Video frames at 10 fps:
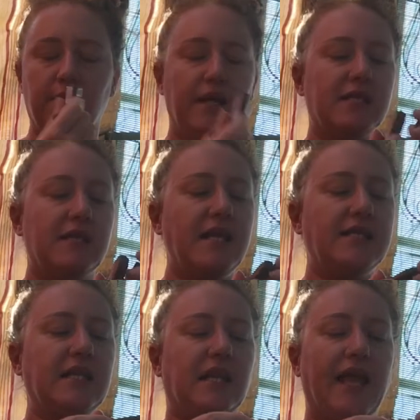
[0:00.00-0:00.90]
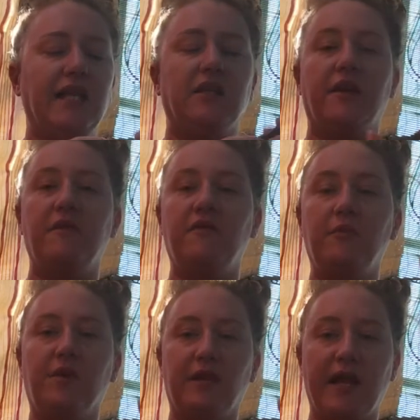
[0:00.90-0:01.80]
It's nice and light. None of
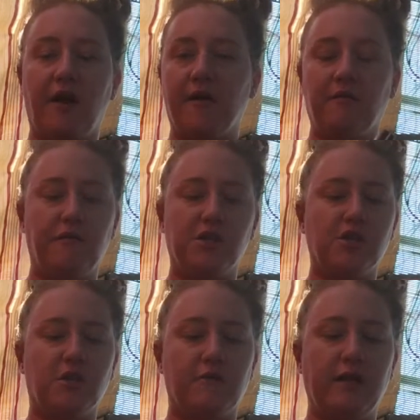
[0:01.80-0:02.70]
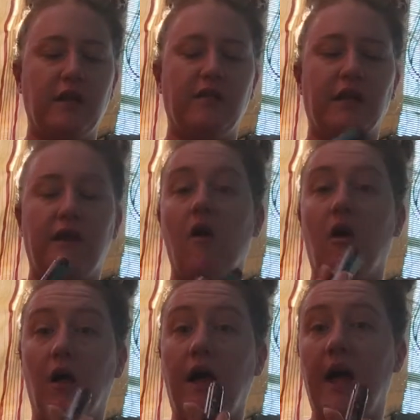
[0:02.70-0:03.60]
them are like artificial or anything. They
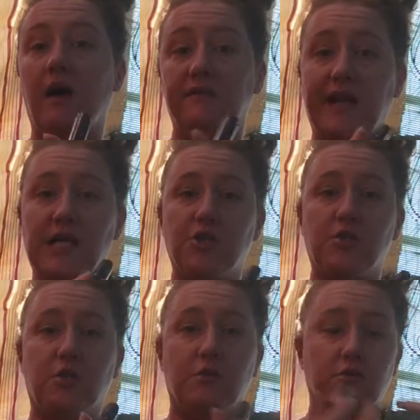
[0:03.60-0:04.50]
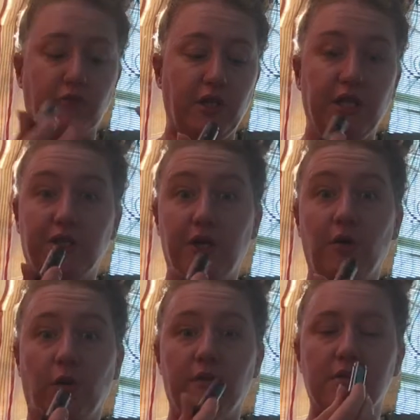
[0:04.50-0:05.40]
all have natural, really good
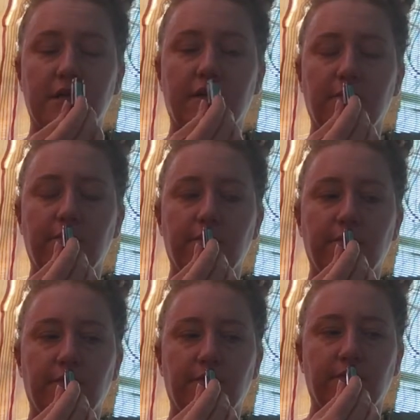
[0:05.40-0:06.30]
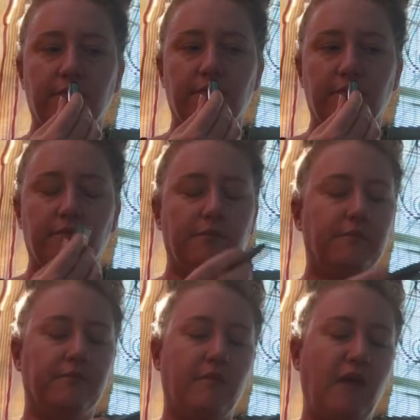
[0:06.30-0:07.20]
oils in them.
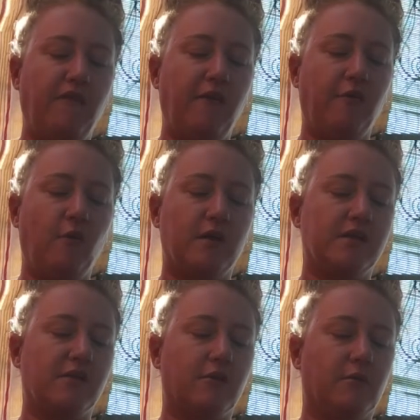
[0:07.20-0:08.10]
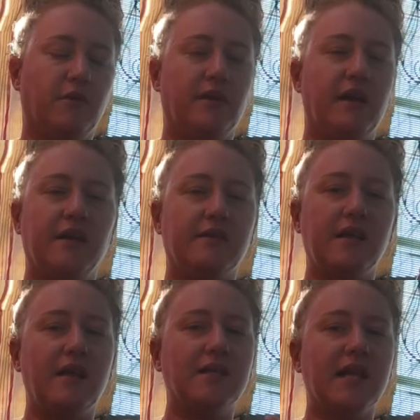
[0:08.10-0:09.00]
My favorite one is the herbal. It
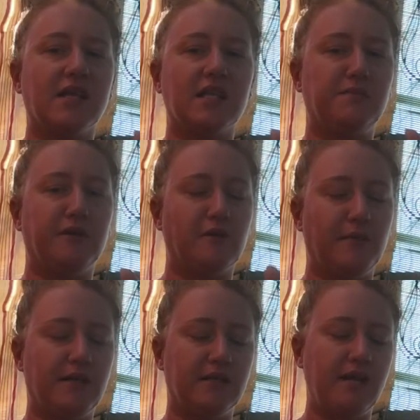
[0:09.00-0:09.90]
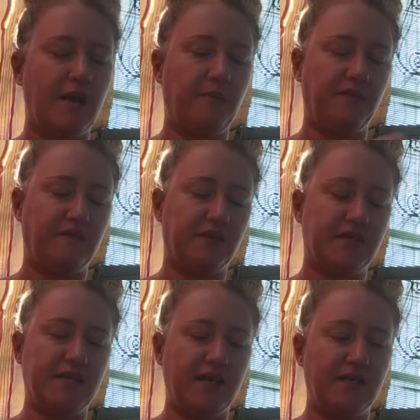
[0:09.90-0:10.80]
has like a spearmint type of
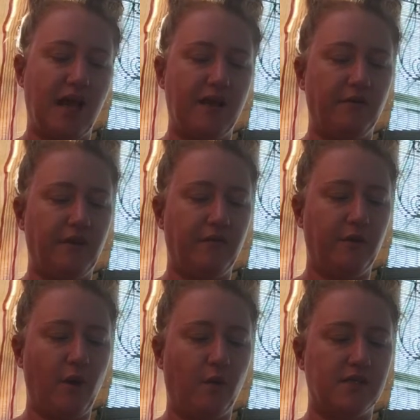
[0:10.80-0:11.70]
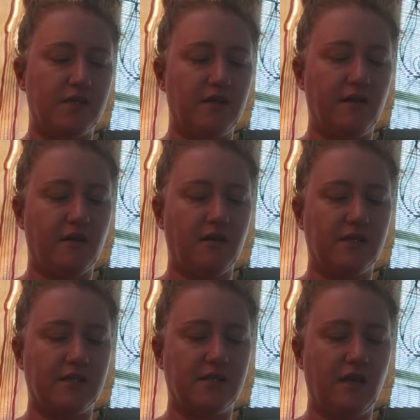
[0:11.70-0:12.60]
scent. I don't even know what's in here.
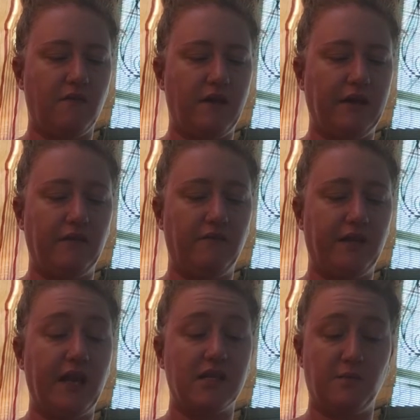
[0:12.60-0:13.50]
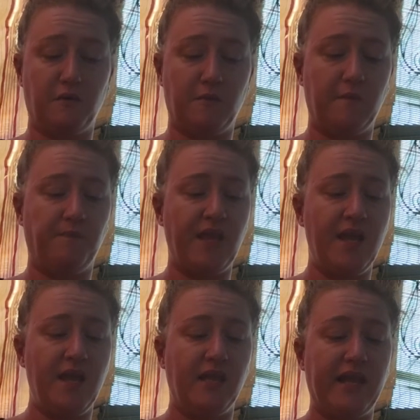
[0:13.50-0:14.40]
Let's see if I can figure. Yeah, spearmint.
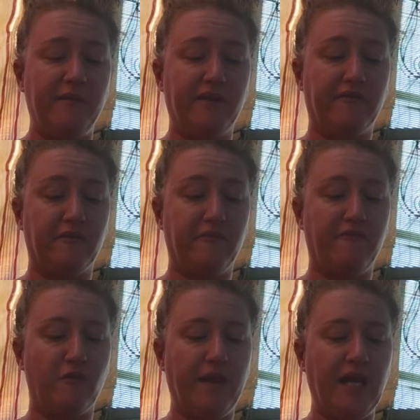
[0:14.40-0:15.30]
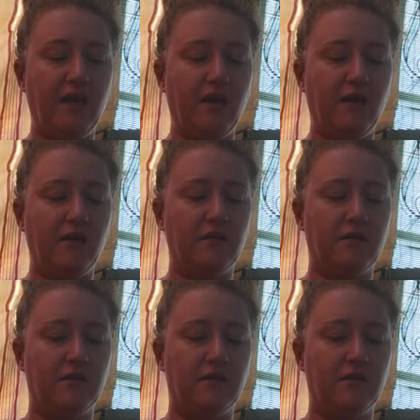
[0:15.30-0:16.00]
Lemon verbena.